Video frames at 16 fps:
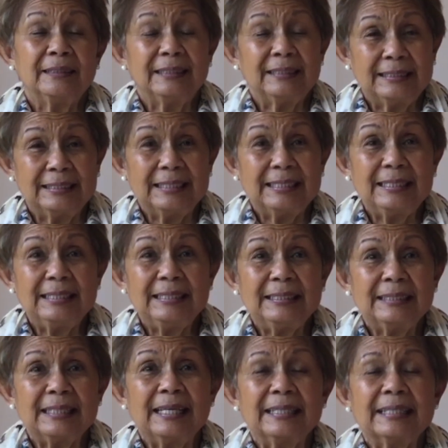
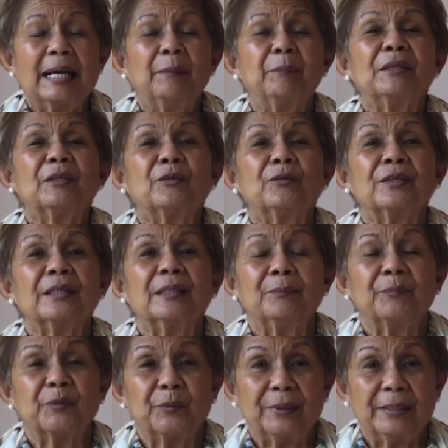disease and coming to
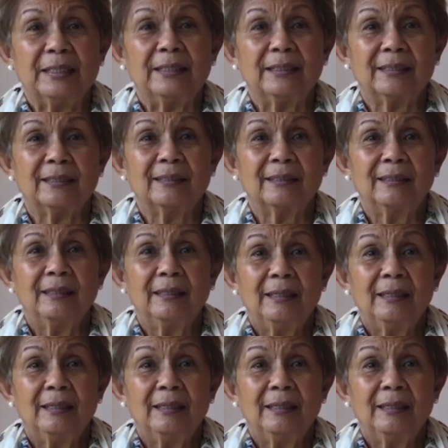terms with it.